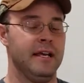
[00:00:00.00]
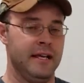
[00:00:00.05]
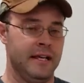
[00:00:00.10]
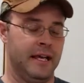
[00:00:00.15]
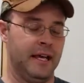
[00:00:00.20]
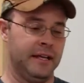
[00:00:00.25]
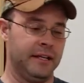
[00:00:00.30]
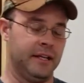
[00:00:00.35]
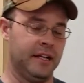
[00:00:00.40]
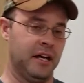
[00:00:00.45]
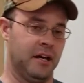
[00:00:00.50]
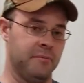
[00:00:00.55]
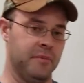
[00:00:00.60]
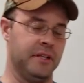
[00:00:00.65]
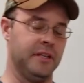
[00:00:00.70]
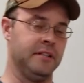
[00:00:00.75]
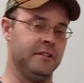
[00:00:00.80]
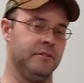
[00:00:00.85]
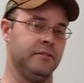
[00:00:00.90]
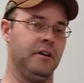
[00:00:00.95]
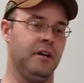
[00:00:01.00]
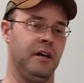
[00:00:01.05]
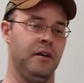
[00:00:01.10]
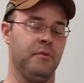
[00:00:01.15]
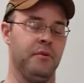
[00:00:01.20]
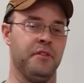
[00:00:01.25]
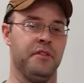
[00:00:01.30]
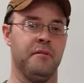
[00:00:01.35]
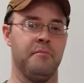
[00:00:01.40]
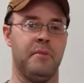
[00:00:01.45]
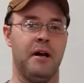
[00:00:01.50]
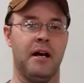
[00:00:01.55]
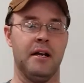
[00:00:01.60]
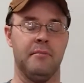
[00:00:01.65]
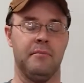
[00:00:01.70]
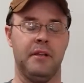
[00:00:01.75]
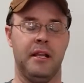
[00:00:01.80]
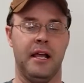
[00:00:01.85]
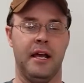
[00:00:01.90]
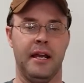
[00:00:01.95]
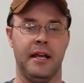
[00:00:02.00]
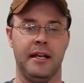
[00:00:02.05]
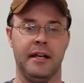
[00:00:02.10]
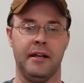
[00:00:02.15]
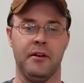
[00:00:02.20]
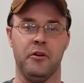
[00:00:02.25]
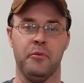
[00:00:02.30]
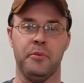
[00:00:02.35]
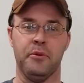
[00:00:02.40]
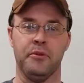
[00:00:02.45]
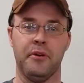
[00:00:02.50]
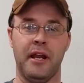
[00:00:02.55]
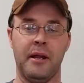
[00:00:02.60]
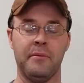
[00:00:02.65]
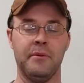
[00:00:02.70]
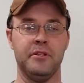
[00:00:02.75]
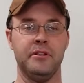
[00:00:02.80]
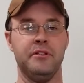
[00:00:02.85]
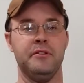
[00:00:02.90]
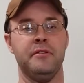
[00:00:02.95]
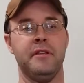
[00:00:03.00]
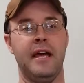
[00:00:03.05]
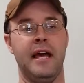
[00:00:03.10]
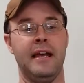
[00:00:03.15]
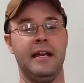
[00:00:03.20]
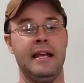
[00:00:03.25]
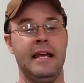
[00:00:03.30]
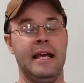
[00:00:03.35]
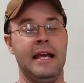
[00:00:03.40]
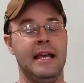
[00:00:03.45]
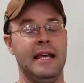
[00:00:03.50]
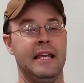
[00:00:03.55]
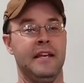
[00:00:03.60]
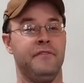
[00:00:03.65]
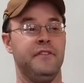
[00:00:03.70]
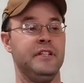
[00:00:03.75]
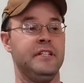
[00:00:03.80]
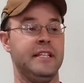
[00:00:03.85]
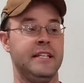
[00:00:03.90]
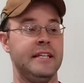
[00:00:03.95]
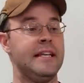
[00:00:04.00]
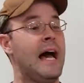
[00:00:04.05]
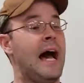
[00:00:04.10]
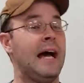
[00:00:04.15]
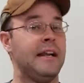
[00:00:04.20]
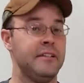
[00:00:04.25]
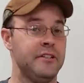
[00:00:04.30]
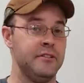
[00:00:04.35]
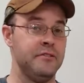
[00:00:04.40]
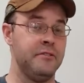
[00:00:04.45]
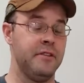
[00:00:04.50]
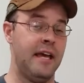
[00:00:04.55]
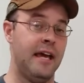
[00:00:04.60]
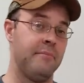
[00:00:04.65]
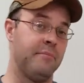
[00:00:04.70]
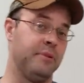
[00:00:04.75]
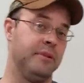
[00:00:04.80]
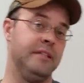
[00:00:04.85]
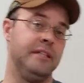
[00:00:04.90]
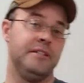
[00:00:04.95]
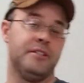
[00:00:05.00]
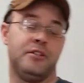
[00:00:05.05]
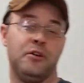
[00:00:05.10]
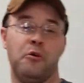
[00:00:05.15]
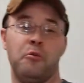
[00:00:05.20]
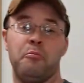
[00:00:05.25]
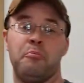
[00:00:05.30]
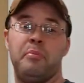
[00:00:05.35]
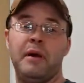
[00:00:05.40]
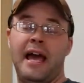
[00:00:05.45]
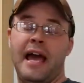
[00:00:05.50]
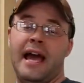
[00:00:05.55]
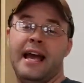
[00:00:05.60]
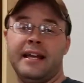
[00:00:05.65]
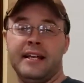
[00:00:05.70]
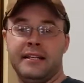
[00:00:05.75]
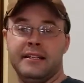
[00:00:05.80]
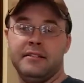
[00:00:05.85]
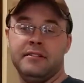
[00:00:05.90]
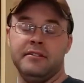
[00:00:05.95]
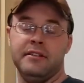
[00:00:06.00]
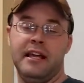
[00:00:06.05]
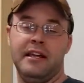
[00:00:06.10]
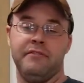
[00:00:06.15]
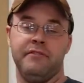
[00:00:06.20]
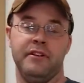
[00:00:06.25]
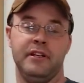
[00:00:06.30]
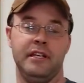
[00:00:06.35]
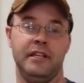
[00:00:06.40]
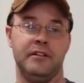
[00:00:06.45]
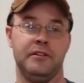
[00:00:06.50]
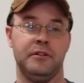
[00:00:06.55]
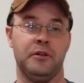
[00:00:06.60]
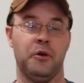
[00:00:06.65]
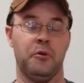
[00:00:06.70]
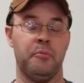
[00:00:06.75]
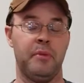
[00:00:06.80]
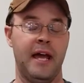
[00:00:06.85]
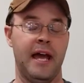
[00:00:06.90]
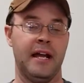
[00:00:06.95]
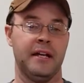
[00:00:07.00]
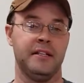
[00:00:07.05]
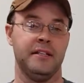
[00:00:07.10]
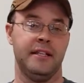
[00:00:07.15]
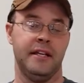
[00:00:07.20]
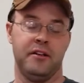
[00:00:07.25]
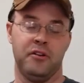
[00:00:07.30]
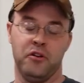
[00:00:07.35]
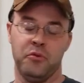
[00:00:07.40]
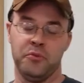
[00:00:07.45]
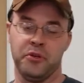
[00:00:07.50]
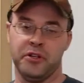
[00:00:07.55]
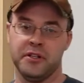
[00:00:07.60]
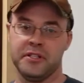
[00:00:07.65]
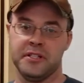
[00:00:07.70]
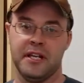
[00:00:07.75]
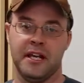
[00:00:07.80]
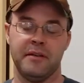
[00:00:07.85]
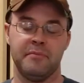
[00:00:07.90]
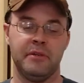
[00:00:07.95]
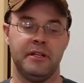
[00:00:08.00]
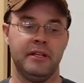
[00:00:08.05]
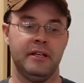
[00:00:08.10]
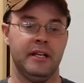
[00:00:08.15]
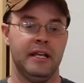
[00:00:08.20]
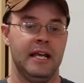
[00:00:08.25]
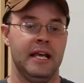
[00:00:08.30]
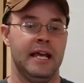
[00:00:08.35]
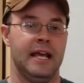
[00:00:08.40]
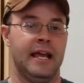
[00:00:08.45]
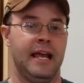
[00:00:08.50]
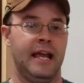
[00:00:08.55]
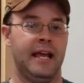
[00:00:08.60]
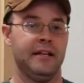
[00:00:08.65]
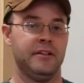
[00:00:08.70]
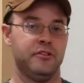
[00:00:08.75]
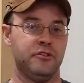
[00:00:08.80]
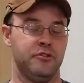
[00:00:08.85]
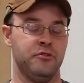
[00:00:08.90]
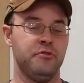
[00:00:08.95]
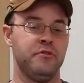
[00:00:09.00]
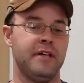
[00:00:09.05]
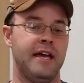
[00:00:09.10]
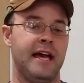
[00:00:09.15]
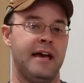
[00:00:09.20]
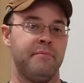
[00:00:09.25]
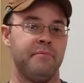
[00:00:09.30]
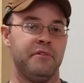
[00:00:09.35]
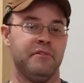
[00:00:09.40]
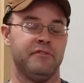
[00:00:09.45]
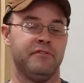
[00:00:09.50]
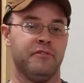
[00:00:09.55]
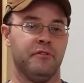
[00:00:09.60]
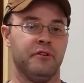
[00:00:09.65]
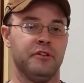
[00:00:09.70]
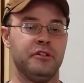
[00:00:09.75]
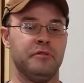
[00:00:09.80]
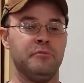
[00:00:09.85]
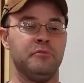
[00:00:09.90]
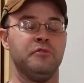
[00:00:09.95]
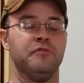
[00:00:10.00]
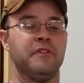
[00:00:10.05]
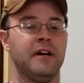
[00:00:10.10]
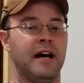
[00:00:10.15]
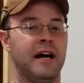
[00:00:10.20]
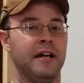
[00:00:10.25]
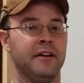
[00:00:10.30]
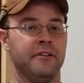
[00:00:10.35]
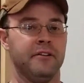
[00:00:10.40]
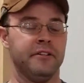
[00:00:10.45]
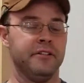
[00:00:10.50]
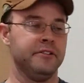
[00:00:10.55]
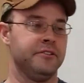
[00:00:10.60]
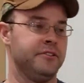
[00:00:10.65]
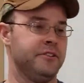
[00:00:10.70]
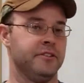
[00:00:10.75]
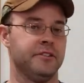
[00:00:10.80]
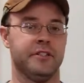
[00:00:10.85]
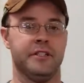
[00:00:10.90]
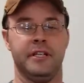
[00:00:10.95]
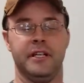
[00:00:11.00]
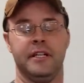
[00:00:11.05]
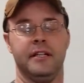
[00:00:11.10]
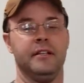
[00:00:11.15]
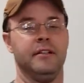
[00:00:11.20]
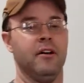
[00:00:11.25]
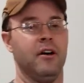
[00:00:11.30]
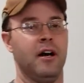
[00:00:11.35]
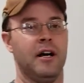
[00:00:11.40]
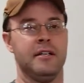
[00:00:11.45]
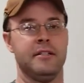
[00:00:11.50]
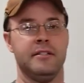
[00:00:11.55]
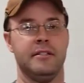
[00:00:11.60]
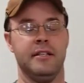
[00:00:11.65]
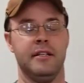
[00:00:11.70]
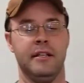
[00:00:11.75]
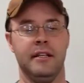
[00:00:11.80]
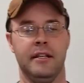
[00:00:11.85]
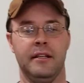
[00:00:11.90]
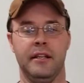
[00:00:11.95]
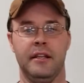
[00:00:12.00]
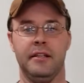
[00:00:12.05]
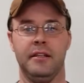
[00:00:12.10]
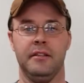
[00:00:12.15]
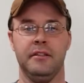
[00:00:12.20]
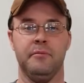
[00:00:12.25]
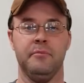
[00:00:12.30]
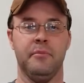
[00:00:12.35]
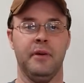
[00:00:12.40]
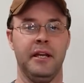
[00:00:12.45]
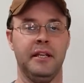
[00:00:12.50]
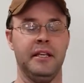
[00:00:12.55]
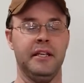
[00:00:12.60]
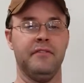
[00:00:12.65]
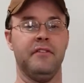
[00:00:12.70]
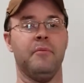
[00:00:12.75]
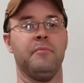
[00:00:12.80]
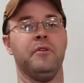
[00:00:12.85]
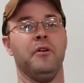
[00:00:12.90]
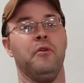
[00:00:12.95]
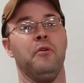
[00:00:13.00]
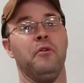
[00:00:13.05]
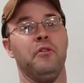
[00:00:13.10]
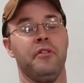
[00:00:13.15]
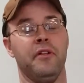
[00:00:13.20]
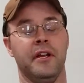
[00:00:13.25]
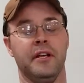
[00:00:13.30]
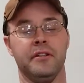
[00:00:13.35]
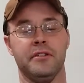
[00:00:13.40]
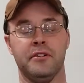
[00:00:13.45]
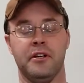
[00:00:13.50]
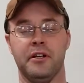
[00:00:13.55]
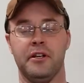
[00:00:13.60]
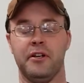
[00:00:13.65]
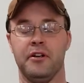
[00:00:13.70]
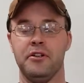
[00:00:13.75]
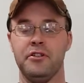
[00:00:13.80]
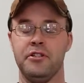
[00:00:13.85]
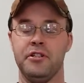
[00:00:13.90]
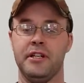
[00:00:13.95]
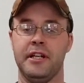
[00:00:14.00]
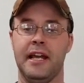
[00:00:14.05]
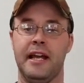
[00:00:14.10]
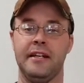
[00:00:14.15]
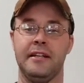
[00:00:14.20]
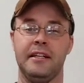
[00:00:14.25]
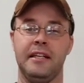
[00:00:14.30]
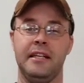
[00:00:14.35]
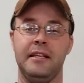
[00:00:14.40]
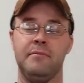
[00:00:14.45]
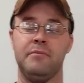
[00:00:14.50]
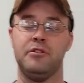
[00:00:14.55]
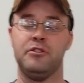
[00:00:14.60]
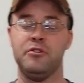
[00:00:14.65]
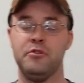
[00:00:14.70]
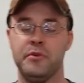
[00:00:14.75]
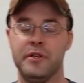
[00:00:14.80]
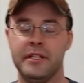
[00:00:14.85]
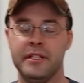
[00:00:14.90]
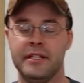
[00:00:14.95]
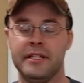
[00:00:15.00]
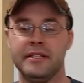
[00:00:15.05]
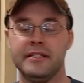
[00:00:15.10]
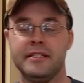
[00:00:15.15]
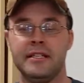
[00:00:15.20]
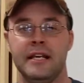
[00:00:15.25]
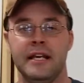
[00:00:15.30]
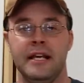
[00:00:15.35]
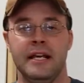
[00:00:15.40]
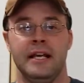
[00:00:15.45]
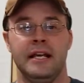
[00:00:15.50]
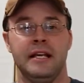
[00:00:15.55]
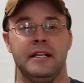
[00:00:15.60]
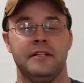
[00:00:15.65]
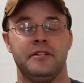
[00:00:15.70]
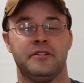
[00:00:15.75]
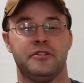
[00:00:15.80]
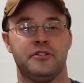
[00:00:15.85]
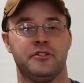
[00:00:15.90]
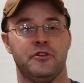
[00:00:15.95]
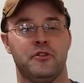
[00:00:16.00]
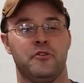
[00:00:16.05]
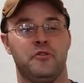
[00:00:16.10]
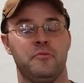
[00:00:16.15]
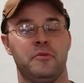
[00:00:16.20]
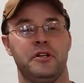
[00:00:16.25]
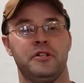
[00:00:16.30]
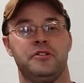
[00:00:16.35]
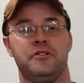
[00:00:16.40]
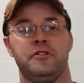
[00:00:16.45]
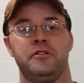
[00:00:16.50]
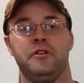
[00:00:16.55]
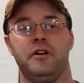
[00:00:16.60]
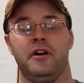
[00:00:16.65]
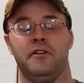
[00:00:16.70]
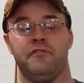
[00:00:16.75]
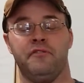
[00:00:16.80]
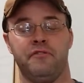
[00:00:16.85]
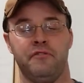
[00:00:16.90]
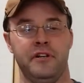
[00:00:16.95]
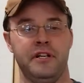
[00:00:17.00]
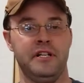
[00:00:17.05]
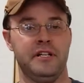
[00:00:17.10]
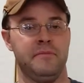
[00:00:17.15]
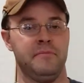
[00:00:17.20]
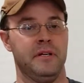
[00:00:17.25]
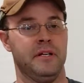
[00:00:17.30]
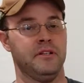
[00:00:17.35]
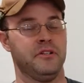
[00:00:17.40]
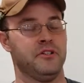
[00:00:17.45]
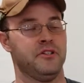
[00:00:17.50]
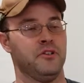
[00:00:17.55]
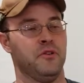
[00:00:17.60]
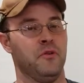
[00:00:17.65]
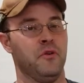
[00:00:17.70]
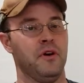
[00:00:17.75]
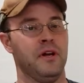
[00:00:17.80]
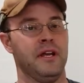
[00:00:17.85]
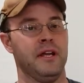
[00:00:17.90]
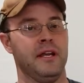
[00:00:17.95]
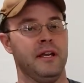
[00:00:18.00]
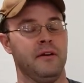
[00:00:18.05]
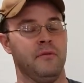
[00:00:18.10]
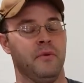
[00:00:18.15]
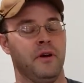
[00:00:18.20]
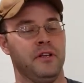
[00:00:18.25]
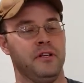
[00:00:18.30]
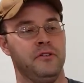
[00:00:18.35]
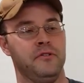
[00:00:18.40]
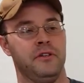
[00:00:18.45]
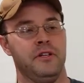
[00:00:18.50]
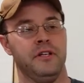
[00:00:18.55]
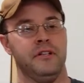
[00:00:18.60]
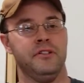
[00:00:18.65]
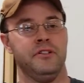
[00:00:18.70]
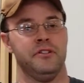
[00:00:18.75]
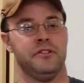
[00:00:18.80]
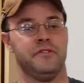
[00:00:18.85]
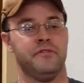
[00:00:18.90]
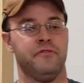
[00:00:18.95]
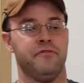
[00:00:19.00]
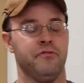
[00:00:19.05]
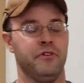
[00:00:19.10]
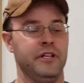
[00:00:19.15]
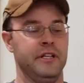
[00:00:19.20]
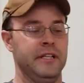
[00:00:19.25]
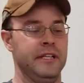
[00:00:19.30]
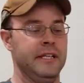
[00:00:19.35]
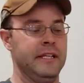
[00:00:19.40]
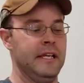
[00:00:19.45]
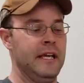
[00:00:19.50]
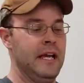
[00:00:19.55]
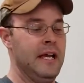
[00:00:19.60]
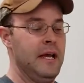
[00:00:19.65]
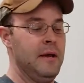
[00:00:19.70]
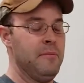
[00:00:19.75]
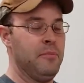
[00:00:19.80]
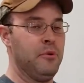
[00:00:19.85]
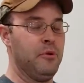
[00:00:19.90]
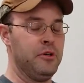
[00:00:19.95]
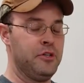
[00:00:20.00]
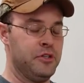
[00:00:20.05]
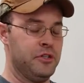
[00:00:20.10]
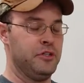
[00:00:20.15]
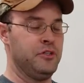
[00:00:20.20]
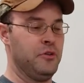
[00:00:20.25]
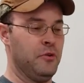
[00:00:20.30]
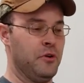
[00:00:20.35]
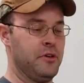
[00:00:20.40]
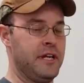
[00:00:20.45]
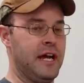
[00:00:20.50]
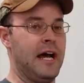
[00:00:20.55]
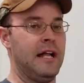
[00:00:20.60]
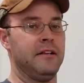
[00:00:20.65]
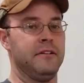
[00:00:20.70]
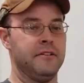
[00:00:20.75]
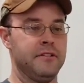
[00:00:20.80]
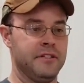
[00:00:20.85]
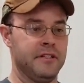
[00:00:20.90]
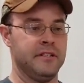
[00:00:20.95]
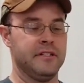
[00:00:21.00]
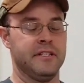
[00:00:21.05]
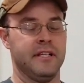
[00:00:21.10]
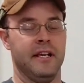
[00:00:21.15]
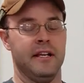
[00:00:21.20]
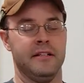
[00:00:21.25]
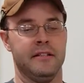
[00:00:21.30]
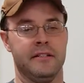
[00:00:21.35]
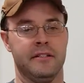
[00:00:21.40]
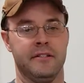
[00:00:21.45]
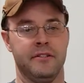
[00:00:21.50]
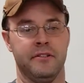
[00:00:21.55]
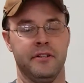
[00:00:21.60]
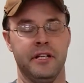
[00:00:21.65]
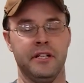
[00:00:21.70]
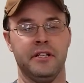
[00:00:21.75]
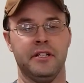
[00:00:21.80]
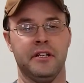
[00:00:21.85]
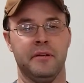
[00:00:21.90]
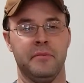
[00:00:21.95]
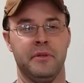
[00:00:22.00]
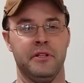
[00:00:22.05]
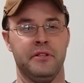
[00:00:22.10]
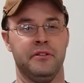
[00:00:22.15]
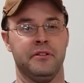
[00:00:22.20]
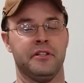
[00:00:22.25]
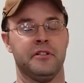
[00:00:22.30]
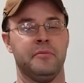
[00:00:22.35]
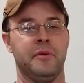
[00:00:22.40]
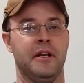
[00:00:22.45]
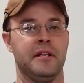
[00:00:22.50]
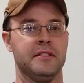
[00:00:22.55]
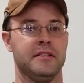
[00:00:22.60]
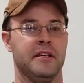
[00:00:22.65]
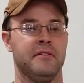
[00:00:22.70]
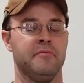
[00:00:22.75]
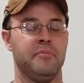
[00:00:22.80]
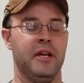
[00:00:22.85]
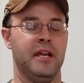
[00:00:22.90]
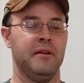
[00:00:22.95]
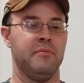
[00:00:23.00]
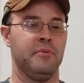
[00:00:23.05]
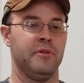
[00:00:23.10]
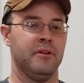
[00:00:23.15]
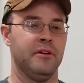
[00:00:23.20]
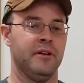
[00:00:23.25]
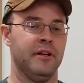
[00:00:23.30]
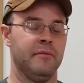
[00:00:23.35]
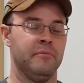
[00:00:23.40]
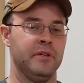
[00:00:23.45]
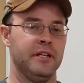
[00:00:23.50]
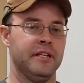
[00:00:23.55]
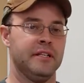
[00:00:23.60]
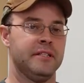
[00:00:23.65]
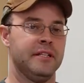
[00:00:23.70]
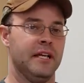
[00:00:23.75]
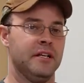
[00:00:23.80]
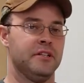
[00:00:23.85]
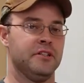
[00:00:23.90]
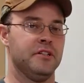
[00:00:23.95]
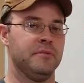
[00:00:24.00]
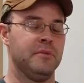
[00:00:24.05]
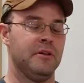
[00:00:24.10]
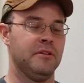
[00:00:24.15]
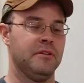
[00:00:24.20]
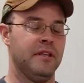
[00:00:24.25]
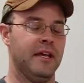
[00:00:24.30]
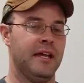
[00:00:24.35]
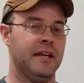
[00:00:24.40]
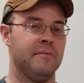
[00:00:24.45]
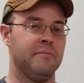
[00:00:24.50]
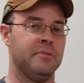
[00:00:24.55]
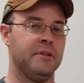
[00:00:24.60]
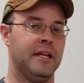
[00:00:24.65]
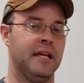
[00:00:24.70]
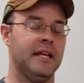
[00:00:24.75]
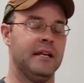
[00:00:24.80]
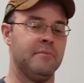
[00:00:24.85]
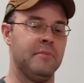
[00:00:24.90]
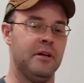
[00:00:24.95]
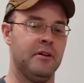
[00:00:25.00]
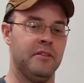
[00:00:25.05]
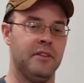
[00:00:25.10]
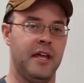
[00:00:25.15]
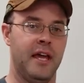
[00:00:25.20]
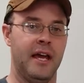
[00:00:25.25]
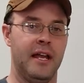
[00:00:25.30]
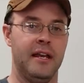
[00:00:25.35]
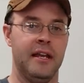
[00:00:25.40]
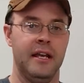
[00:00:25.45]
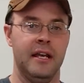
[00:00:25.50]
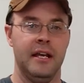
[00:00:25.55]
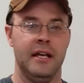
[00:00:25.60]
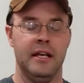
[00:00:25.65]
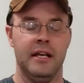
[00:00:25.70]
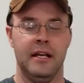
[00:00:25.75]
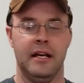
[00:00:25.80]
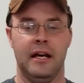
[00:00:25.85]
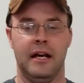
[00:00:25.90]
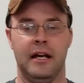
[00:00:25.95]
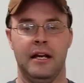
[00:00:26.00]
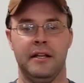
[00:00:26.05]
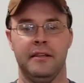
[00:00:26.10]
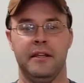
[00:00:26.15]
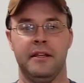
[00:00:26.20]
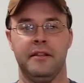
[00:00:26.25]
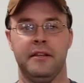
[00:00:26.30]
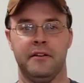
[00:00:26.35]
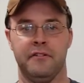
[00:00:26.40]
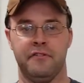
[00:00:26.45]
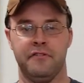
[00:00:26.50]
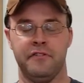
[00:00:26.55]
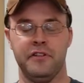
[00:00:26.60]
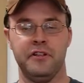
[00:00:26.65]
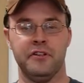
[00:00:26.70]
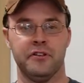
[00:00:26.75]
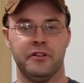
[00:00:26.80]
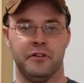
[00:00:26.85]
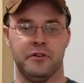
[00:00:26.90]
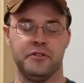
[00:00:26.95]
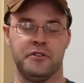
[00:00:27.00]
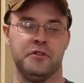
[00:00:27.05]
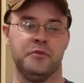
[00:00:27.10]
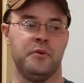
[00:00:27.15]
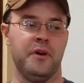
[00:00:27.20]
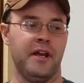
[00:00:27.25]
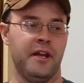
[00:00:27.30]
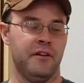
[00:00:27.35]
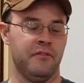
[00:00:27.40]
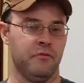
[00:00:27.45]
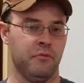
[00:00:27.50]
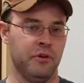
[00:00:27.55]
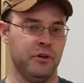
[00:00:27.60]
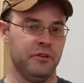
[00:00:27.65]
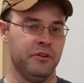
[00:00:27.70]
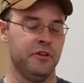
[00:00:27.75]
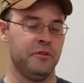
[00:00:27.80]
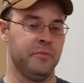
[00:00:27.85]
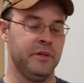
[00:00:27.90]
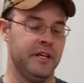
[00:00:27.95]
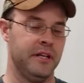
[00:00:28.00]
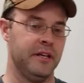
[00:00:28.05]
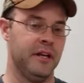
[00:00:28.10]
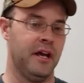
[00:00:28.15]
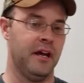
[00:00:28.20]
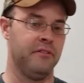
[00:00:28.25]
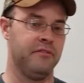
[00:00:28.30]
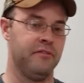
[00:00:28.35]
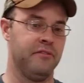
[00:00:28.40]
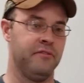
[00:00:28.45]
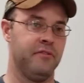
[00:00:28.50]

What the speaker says: and coming with a bottom line. I hope you were able to do that. If you did not do that, please go back to that video, go back to that homework assignment, and do that before you move on, or you'll just get lost and then you might give up the whole thing. So I encourage you again to keep doing this. There's so much freedom and joy when you can just freely put your dollars and cents, your income and your expense on paper, and be intentional about that and plan about that. And then the fear goes away of, will there be enough